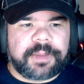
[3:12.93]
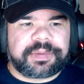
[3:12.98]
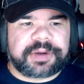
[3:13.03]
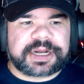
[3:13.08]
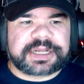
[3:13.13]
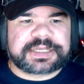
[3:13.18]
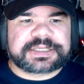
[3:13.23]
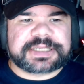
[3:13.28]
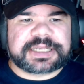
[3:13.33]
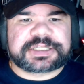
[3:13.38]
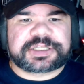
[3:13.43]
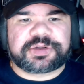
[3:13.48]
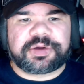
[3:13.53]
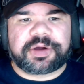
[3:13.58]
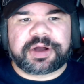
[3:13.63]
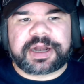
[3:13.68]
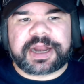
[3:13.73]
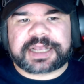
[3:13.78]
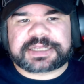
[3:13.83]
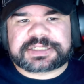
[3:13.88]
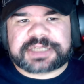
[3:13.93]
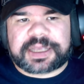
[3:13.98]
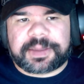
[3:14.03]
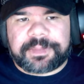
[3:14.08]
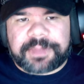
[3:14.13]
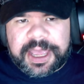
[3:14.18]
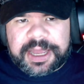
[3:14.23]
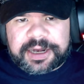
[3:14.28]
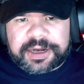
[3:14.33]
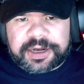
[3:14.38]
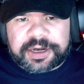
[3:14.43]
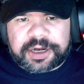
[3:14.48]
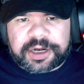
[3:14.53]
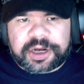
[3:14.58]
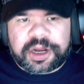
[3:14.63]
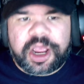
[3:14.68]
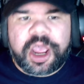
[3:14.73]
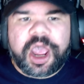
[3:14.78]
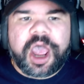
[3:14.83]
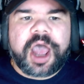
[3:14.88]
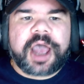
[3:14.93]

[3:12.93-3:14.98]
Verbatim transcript: brings us to our next competitor.